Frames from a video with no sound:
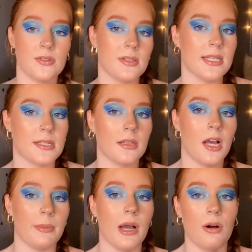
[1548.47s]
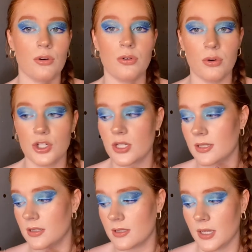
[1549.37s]
So it says a lot about how gorgeous
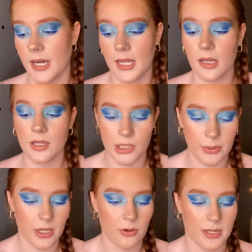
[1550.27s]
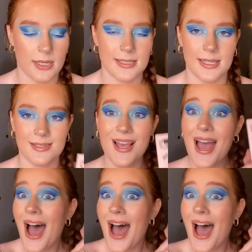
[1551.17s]
and stunning Going Coconuts is.